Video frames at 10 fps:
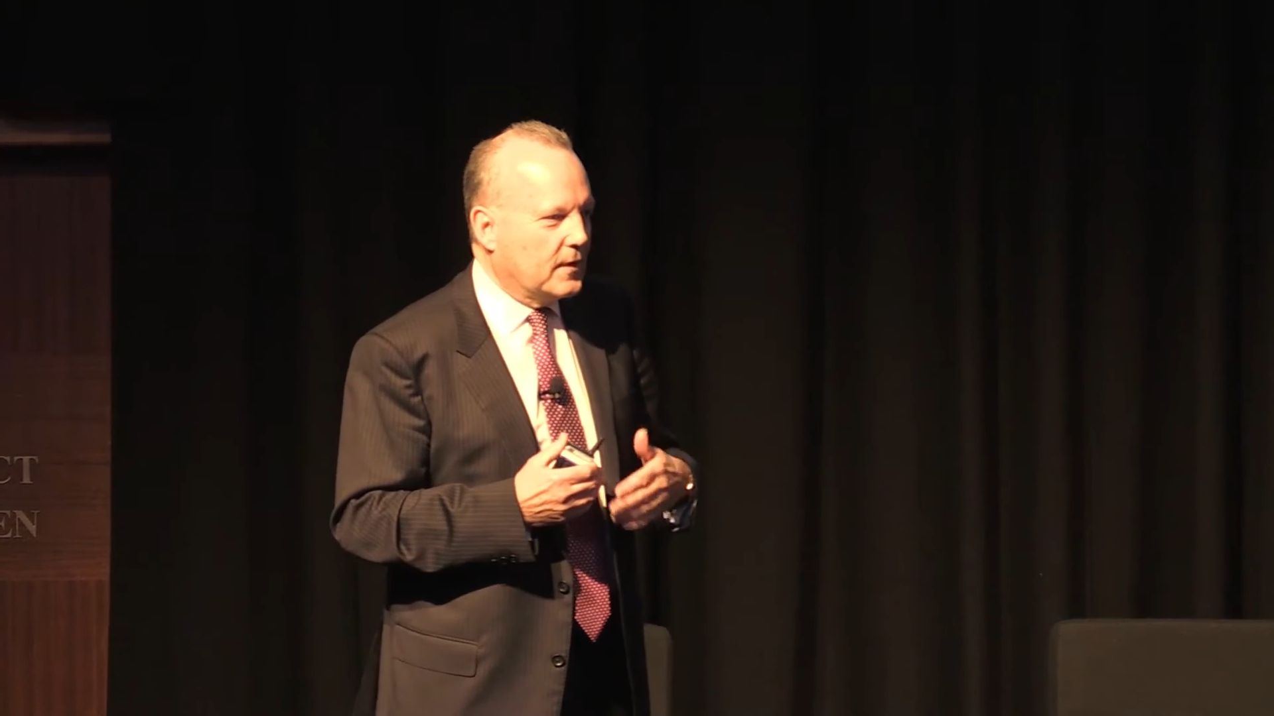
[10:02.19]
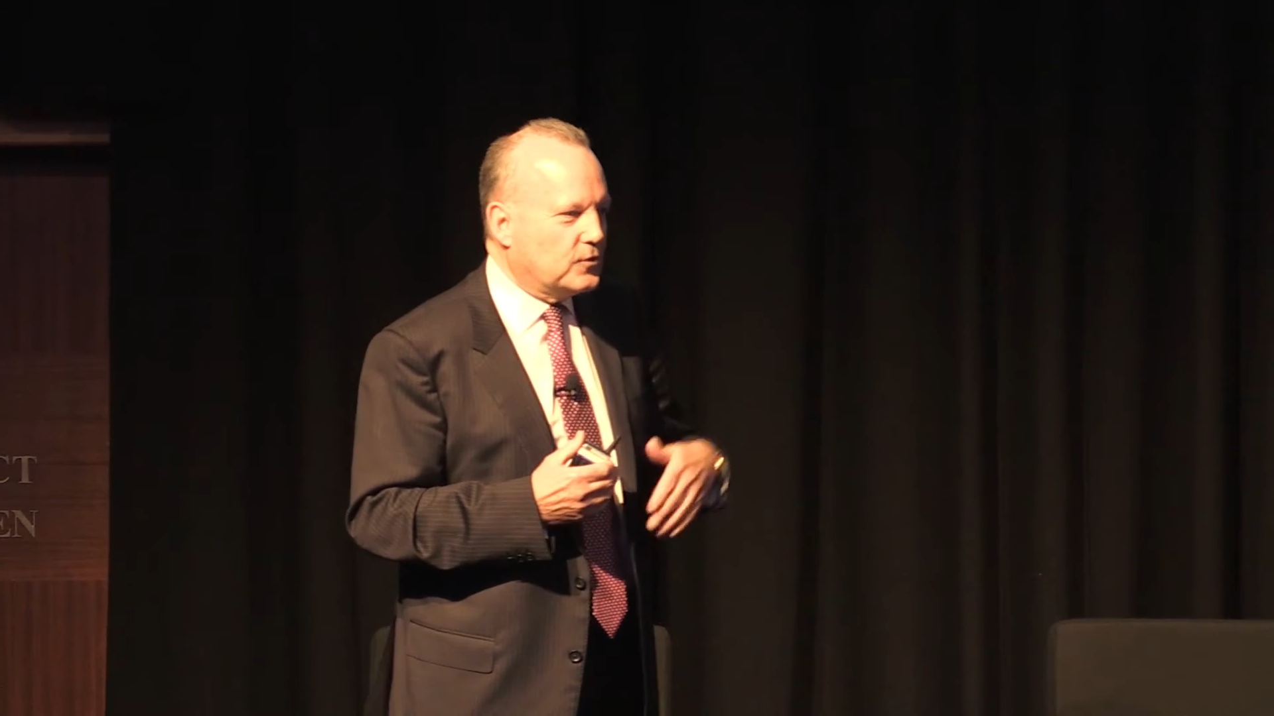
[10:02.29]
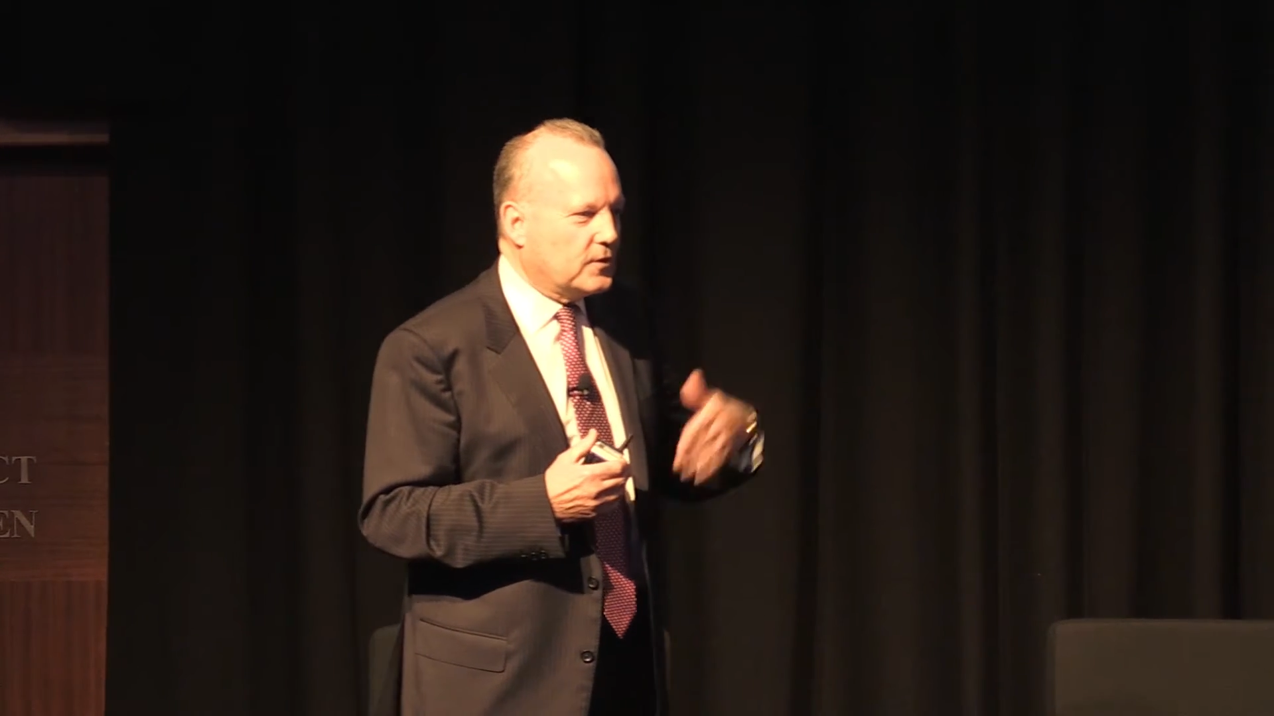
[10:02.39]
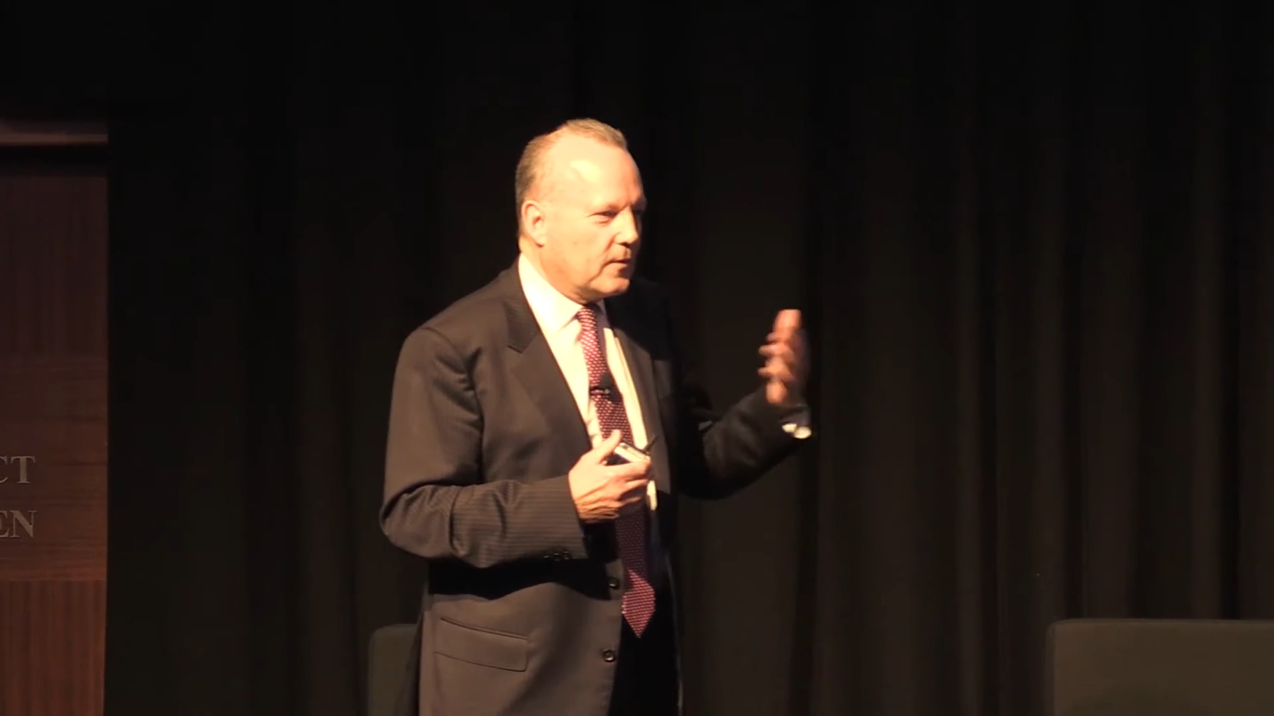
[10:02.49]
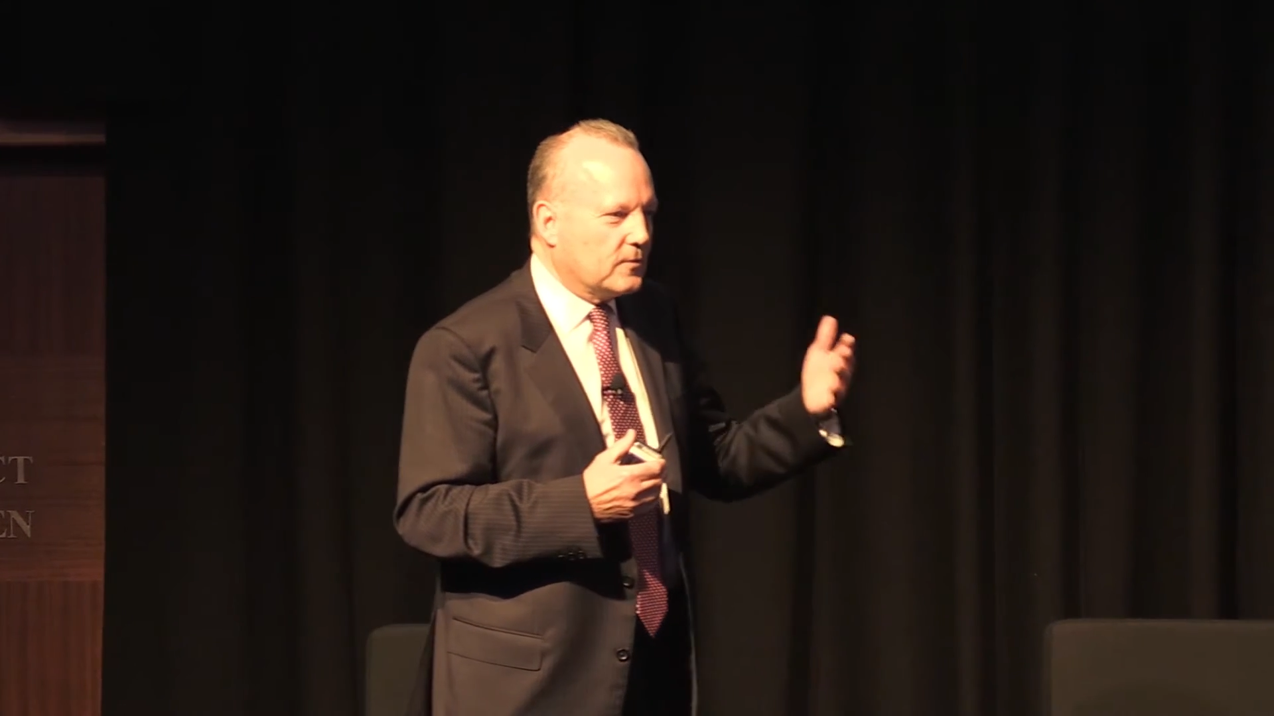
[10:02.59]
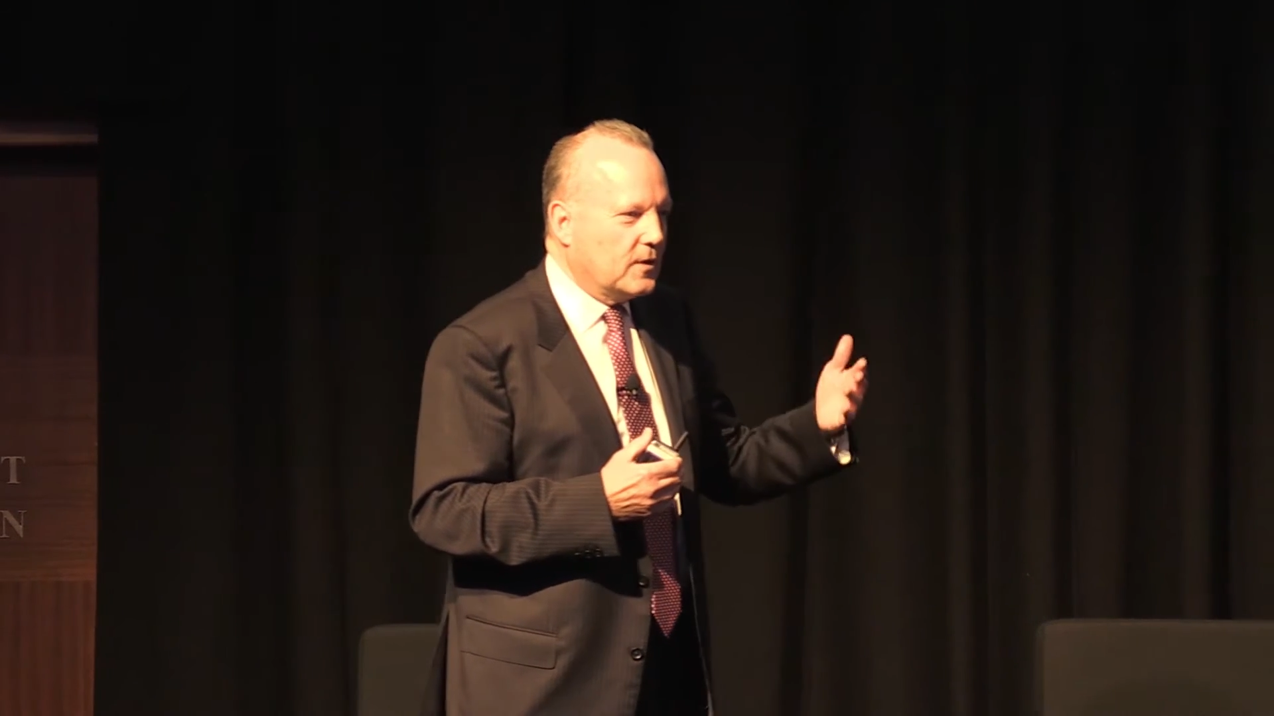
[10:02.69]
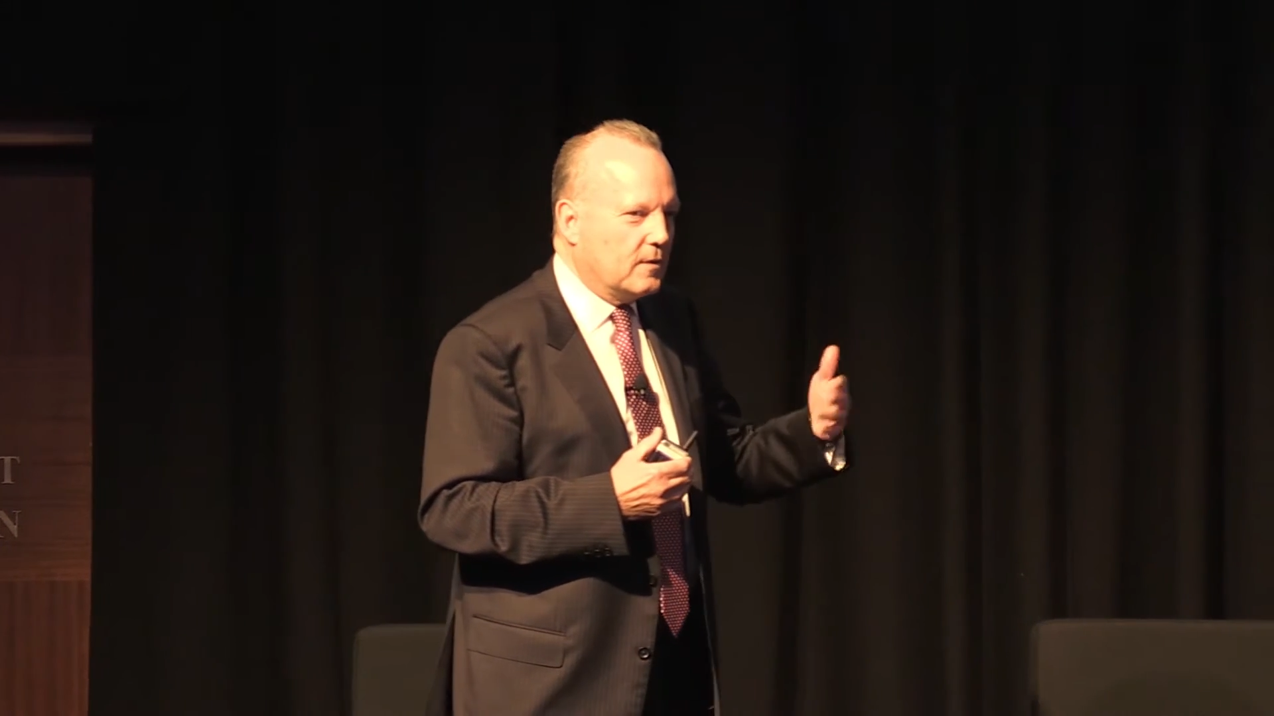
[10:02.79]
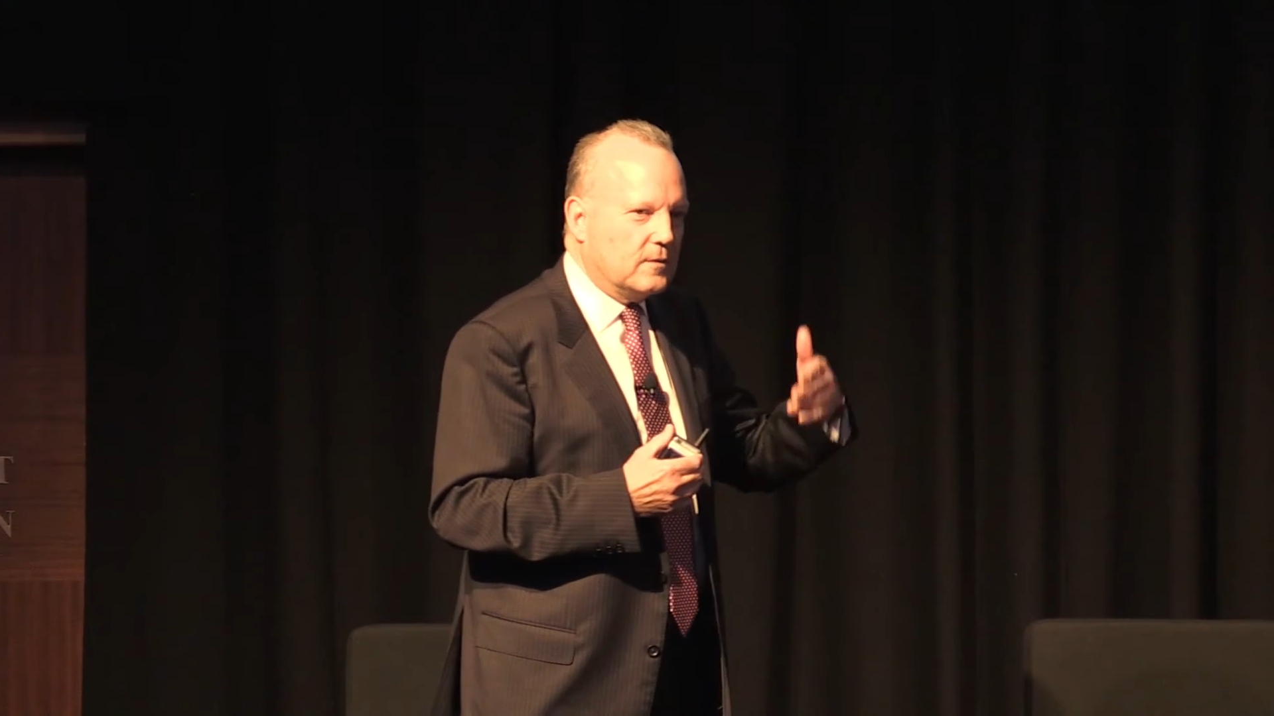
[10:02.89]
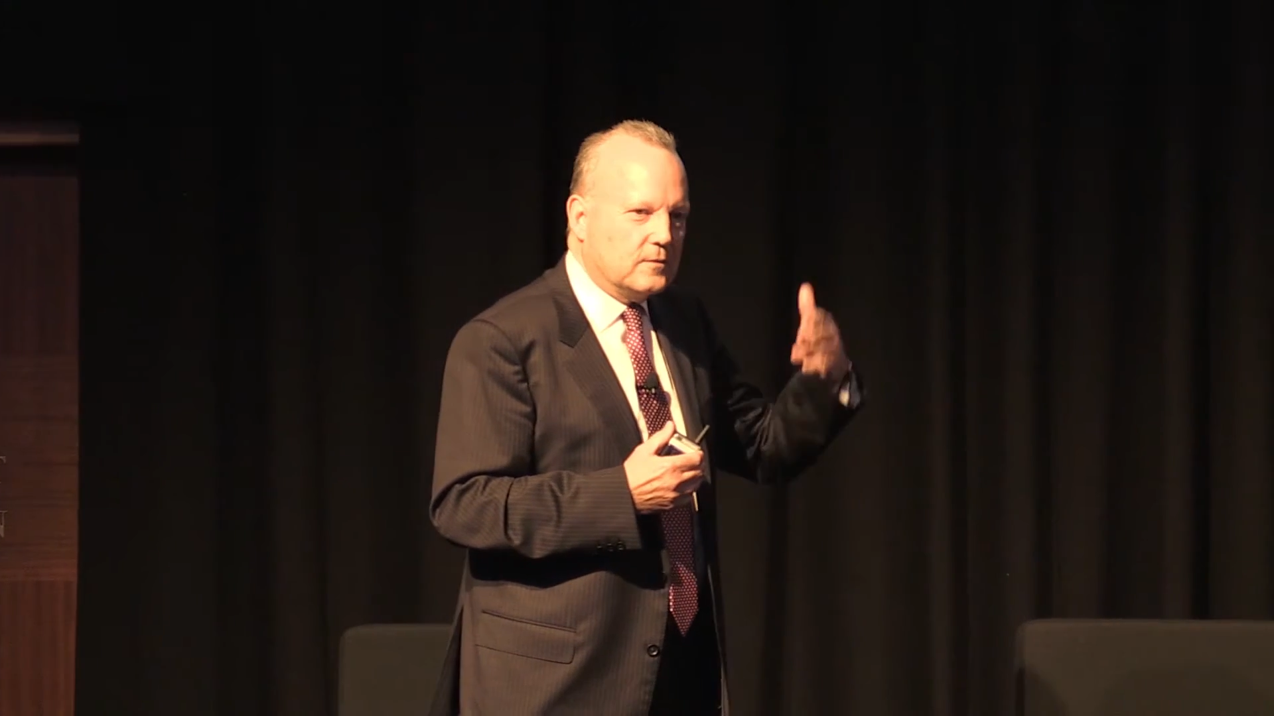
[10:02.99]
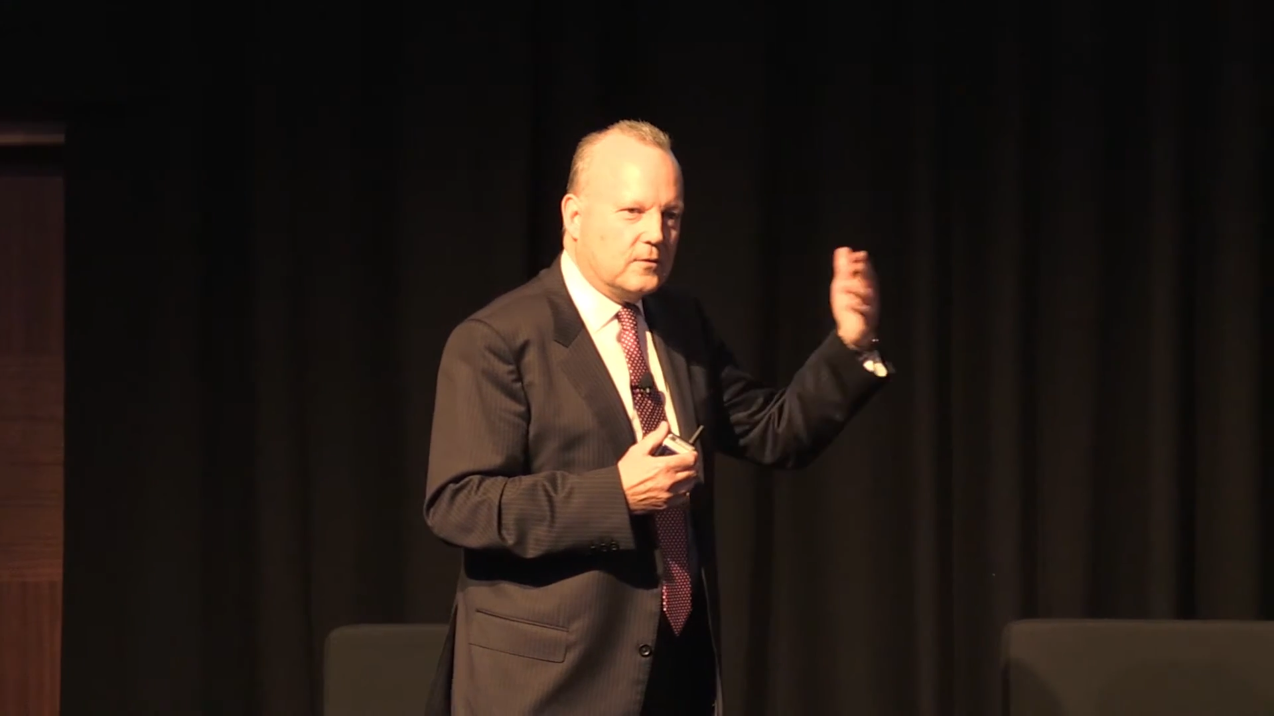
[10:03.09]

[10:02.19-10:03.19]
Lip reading: secretary